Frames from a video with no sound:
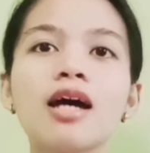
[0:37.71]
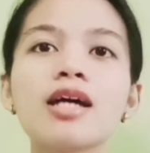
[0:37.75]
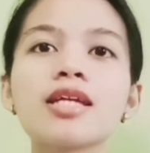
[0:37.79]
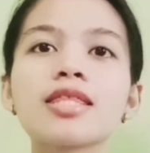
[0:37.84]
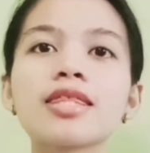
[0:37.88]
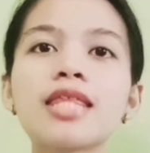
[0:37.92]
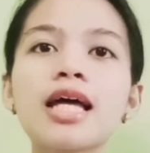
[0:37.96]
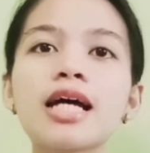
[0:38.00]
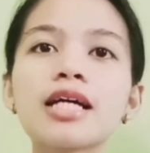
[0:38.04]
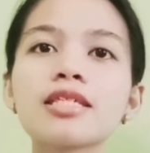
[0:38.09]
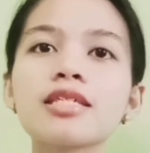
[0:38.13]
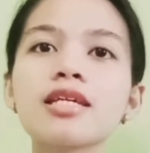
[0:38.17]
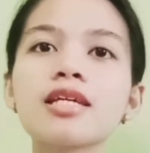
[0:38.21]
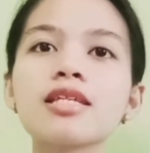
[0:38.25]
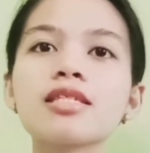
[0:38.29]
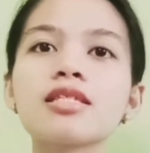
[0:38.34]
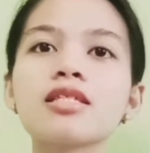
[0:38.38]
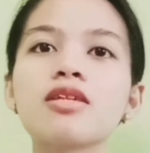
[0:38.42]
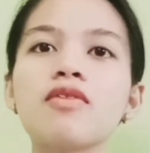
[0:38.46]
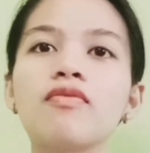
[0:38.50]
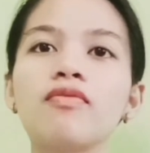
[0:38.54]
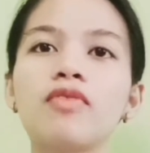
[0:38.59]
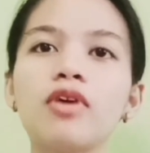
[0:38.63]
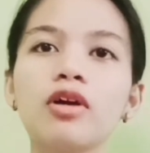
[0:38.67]
taxes
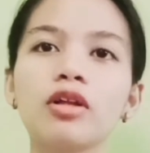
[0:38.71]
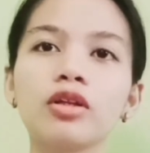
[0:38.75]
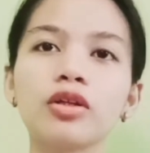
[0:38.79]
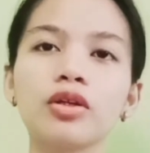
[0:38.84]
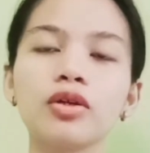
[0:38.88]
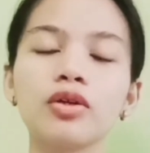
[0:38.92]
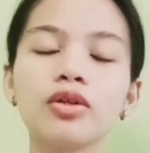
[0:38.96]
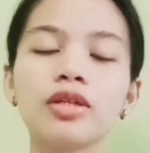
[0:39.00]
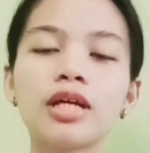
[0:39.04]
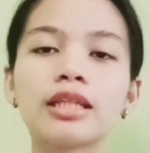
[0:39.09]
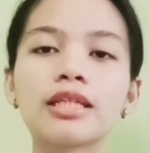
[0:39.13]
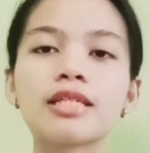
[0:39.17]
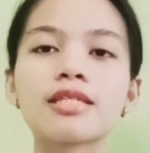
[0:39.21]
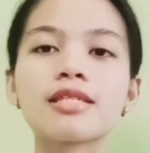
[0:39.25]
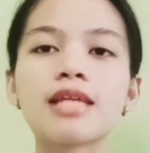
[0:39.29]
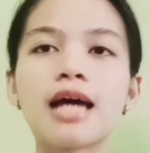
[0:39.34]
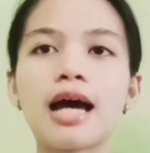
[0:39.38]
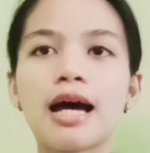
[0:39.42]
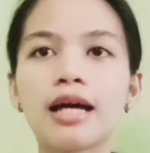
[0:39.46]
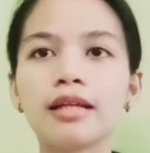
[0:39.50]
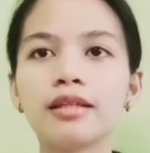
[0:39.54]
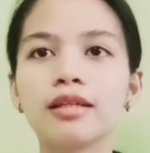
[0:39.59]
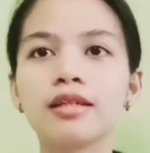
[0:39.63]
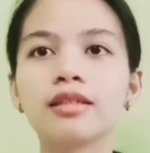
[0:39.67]
the value that is
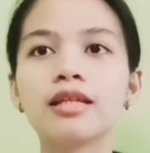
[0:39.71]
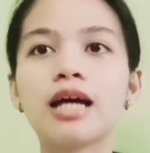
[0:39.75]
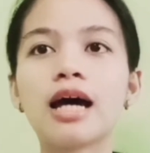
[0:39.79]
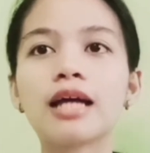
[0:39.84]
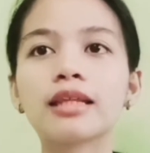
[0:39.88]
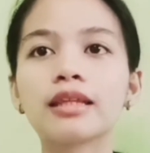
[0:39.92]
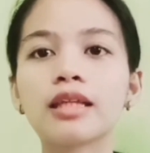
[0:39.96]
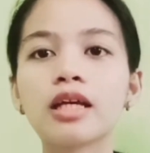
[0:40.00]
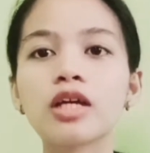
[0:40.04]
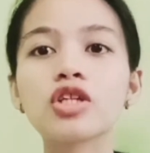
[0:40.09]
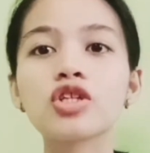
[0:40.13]
added at